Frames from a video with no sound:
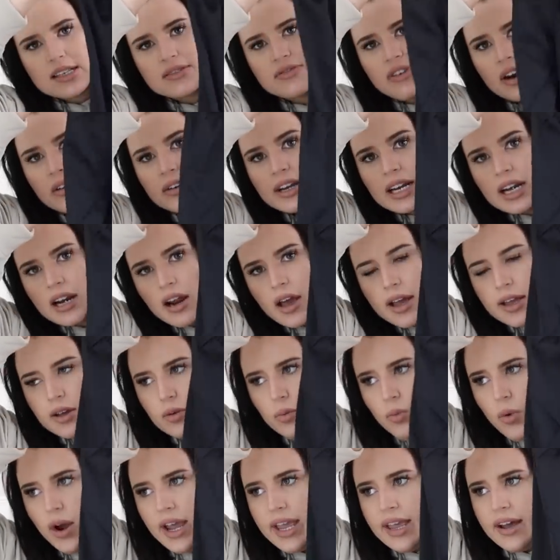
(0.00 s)
It's very
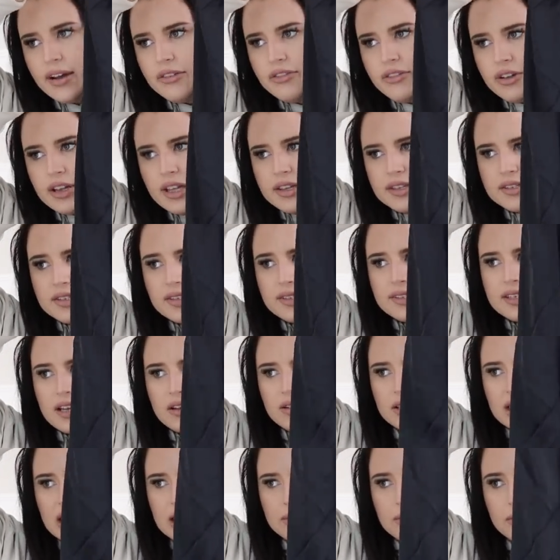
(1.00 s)
lightweight. I feel like this is
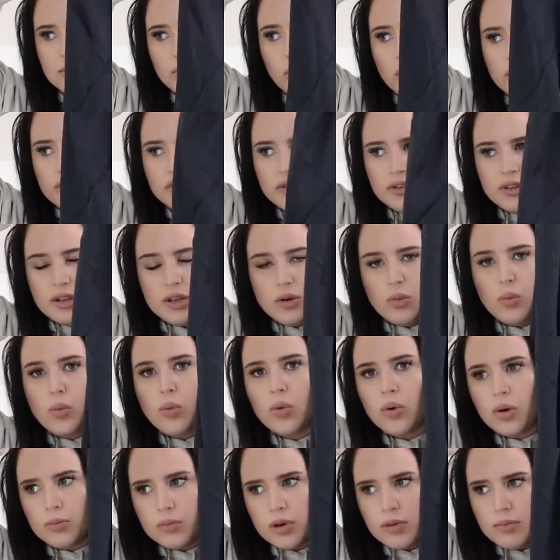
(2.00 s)
definitely more for the
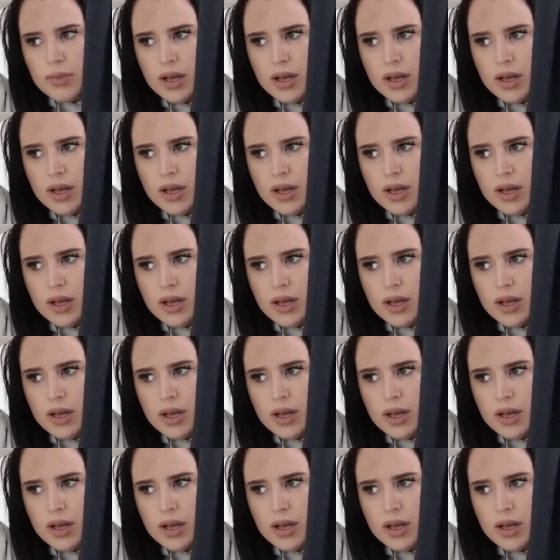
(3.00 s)
warmer